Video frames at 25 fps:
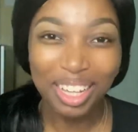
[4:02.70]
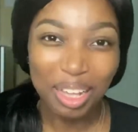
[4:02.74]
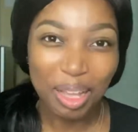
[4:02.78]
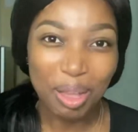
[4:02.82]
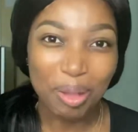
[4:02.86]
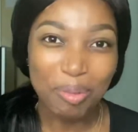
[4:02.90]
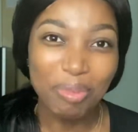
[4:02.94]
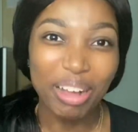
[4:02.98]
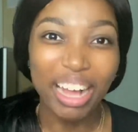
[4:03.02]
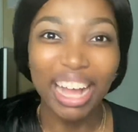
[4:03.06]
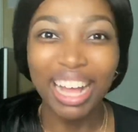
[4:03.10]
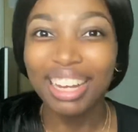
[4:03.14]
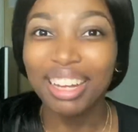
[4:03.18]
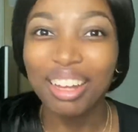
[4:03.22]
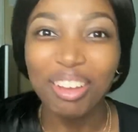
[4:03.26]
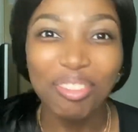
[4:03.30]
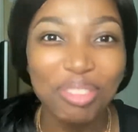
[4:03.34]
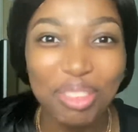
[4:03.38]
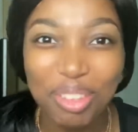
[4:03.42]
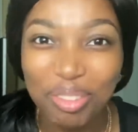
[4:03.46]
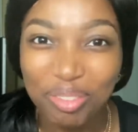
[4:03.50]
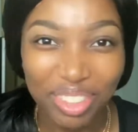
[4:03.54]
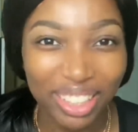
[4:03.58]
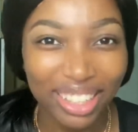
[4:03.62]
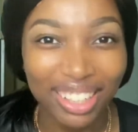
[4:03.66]
But I love
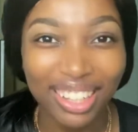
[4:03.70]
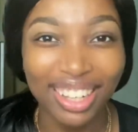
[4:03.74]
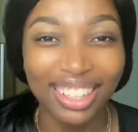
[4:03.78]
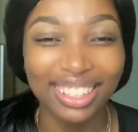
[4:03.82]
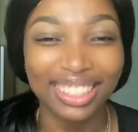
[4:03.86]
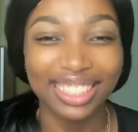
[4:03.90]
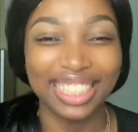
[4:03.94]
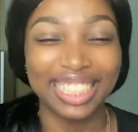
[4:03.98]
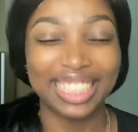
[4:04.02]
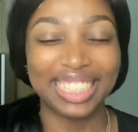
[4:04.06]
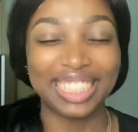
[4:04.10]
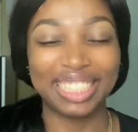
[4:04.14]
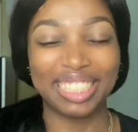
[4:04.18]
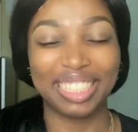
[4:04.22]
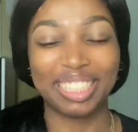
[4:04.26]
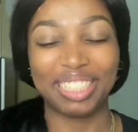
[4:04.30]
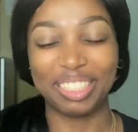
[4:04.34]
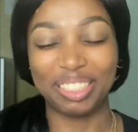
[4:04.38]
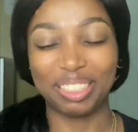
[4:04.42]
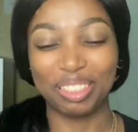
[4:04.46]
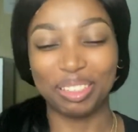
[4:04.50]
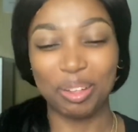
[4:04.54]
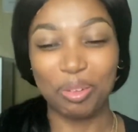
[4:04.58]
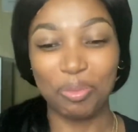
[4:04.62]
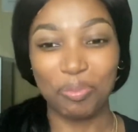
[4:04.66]
them regardless,
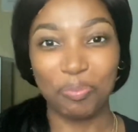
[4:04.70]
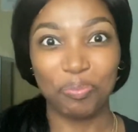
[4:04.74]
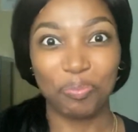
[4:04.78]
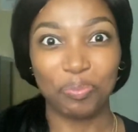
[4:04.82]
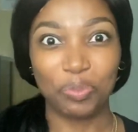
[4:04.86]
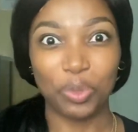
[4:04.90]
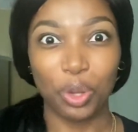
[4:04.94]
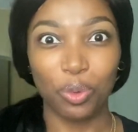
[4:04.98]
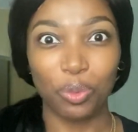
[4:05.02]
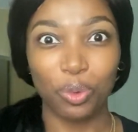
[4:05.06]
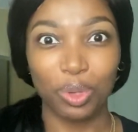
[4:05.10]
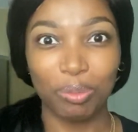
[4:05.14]
so we